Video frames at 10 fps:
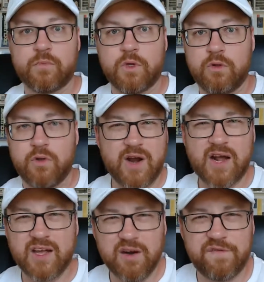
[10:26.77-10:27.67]
they're not
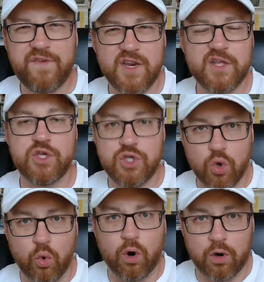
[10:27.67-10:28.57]
going to fit
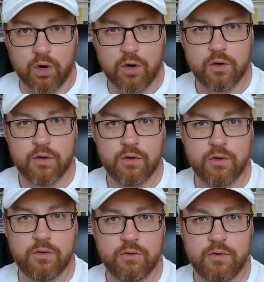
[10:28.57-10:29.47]
your,
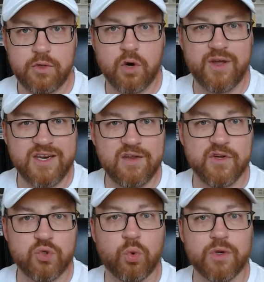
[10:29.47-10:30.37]

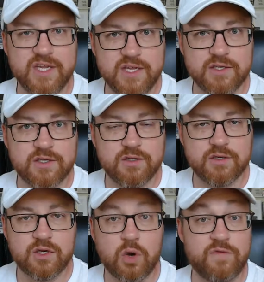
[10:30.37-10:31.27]
individual needs.
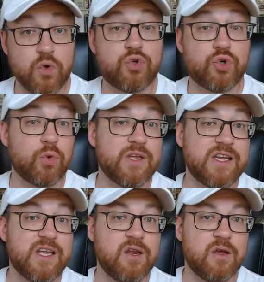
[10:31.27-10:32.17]
So if you truly
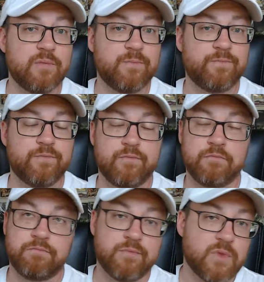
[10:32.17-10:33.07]
need,
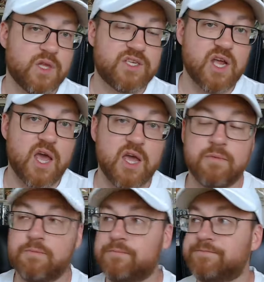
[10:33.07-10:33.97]
let's say,
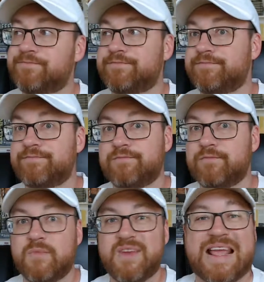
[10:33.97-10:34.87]

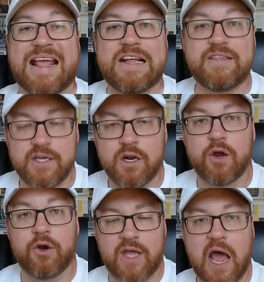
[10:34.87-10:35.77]

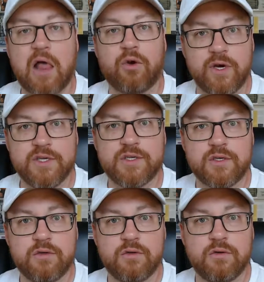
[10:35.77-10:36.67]
1,800 calories,
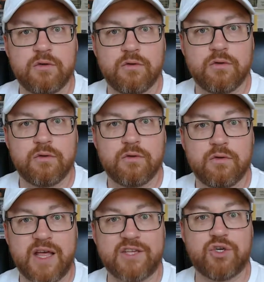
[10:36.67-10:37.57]

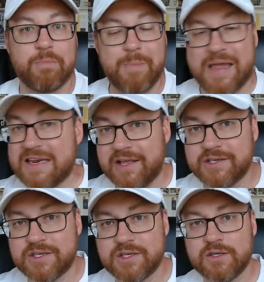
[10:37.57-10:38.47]
that's your maintenance,